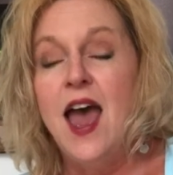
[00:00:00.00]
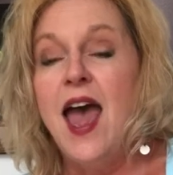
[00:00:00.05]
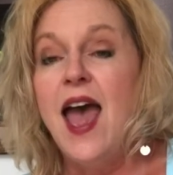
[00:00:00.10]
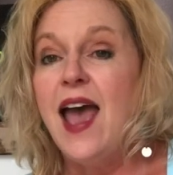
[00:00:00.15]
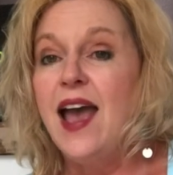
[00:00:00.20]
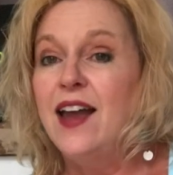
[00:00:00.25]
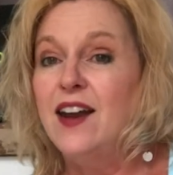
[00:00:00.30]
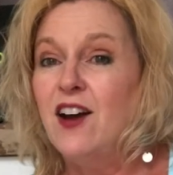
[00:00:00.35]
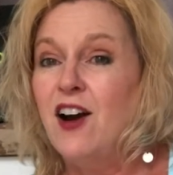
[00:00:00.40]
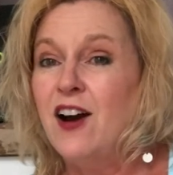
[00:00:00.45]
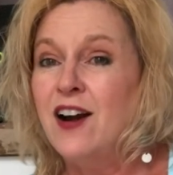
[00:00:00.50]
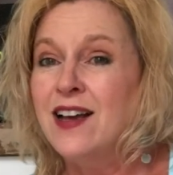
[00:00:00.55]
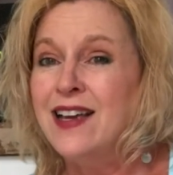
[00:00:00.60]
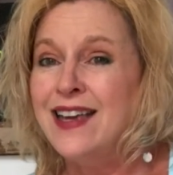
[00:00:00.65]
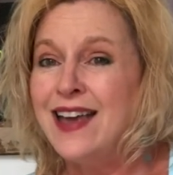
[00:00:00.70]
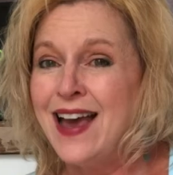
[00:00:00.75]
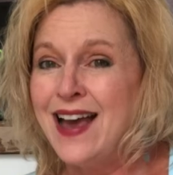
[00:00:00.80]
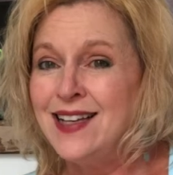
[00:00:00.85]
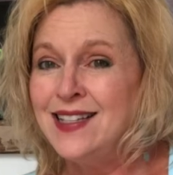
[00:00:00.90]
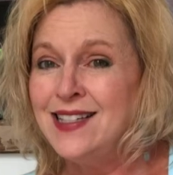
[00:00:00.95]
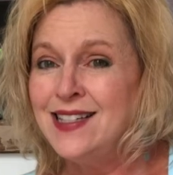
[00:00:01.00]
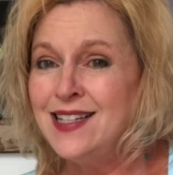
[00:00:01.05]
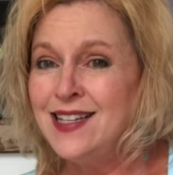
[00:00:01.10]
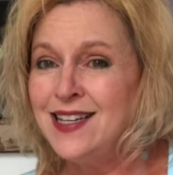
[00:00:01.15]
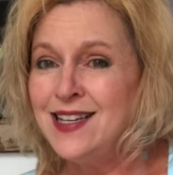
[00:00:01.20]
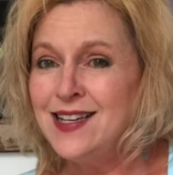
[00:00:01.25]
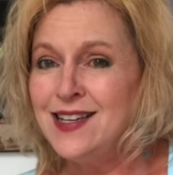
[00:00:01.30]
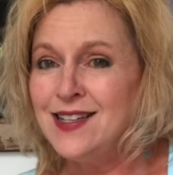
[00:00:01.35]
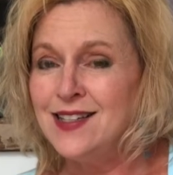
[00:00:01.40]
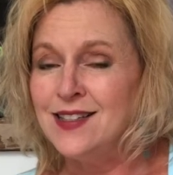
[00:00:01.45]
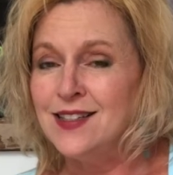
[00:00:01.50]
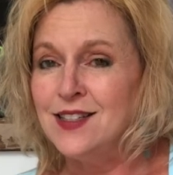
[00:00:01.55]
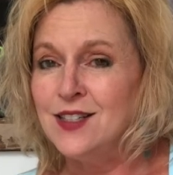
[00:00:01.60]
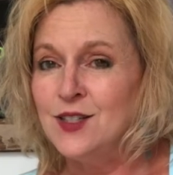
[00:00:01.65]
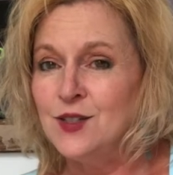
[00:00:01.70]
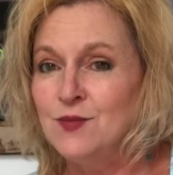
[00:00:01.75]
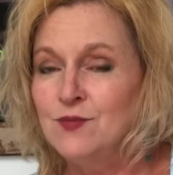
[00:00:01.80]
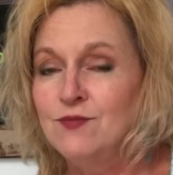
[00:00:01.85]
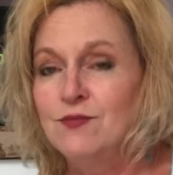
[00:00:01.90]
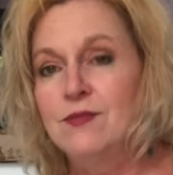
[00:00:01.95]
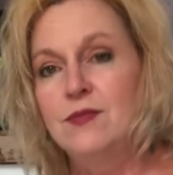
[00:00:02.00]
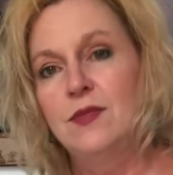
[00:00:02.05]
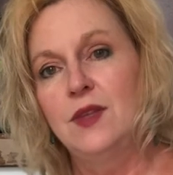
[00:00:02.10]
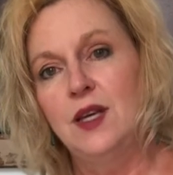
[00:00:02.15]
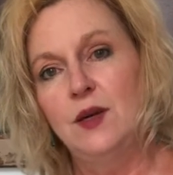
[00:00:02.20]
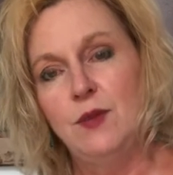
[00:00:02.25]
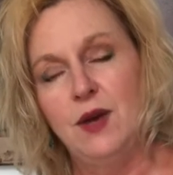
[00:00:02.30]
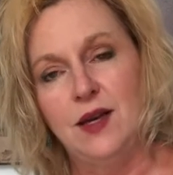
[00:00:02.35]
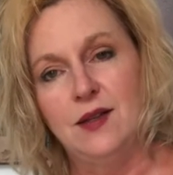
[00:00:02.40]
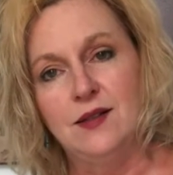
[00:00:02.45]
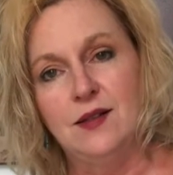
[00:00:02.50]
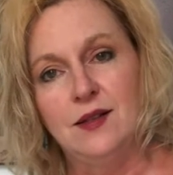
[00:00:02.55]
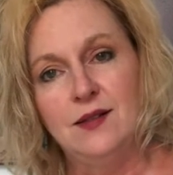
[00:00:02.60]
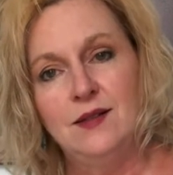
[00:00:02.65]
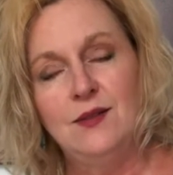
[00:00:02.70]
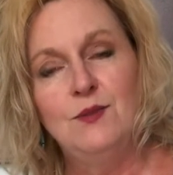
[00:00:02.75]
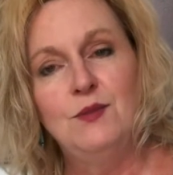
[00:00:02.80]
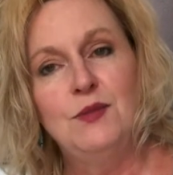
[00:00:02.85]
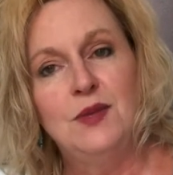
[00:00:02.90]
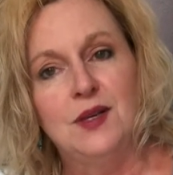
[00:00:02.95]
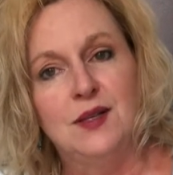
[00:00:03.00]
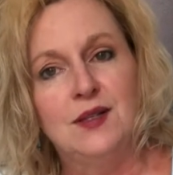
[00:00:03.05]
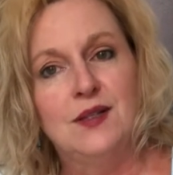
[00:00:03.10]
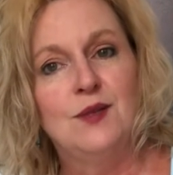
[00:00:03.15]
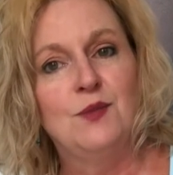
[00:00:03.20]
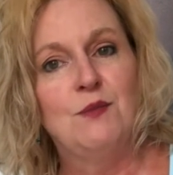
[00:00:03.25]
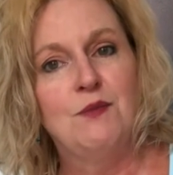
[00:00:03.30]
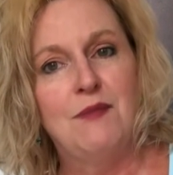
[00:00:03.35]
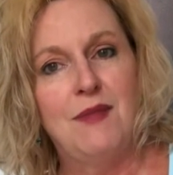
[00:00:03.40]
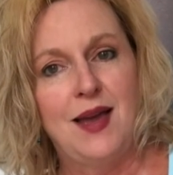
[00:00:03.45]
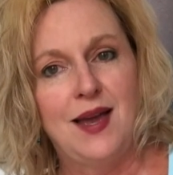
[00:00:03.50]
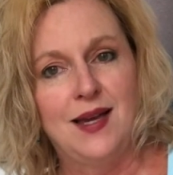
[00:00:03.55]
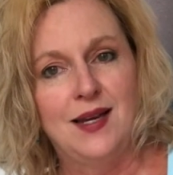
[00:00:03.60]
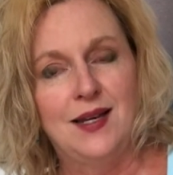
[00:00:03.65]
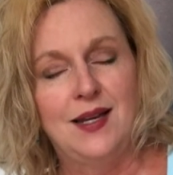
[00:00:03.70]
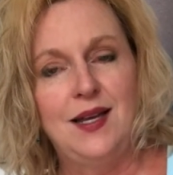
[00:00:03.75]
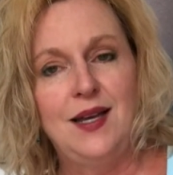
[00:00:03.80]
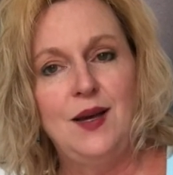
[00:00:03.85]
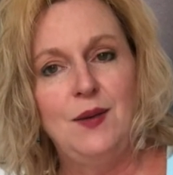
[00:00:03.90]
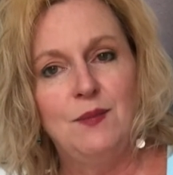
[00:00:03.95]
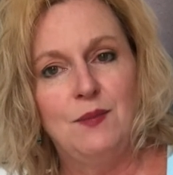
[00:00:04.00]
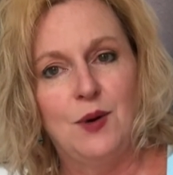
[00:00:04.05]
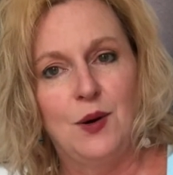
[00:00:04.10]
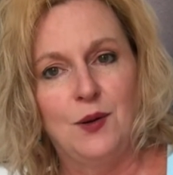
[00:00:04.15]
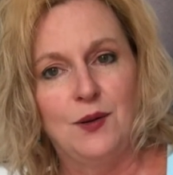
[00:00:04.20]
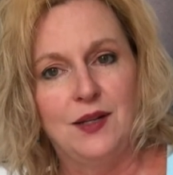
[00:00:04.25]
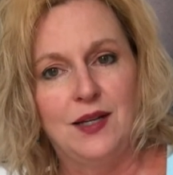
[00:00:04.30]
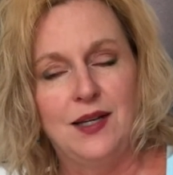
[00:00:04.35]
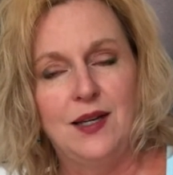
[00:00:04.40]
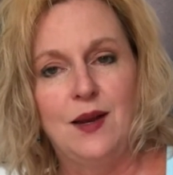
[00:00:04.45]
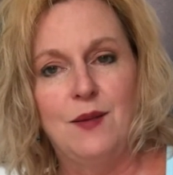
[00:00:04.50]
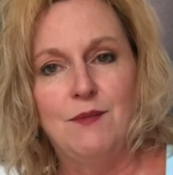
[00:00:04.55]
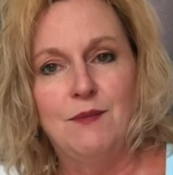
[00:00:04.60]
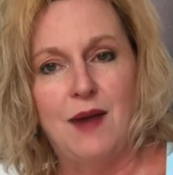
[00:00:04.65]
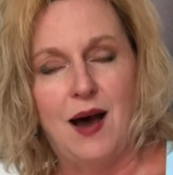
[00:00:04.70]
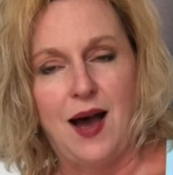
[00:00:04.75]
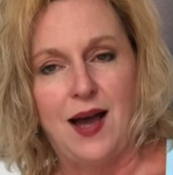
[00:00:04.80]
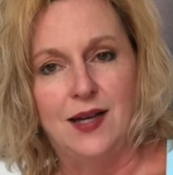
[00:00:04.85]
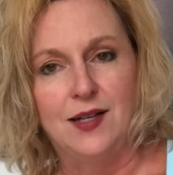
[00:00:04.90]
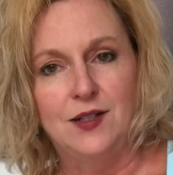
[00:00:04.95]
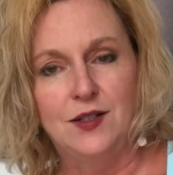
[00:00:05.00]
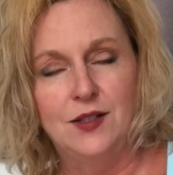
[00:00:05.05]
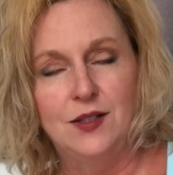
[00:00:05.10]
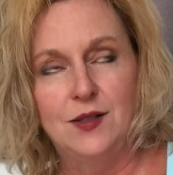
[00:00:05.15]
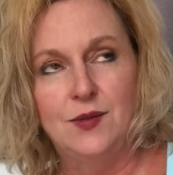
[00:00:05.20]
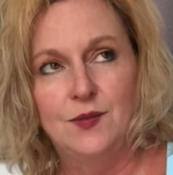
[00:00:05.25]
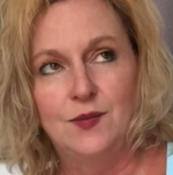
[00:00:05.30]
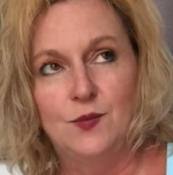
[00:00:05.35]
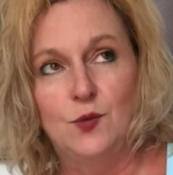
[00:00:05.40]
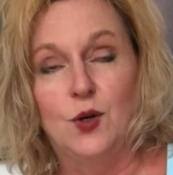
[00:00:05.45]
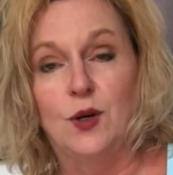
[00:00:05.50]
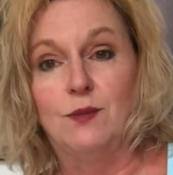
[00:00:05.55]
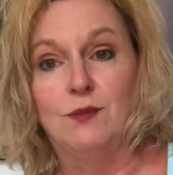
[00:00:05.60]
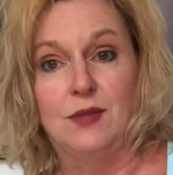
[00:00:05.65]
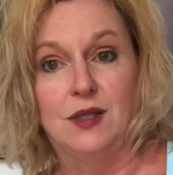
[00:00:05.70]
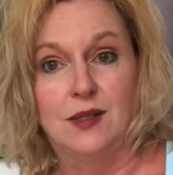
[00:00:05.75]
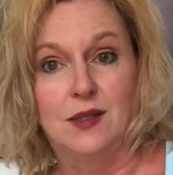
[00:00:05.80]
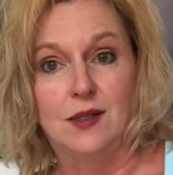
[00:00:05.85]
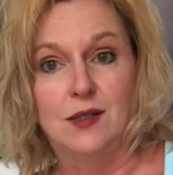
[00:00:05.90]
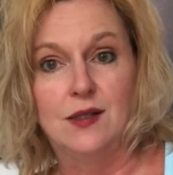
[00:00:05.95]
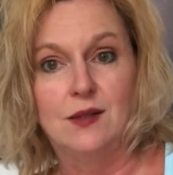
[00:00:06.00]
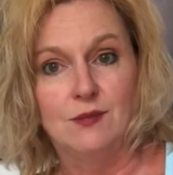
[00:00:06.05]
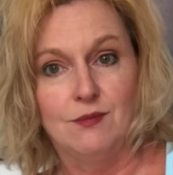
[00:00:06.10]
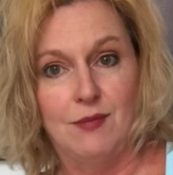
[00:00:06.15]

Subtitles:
And our guest is the amazing Miss Mandy Bolin Miles. Well, Mrs.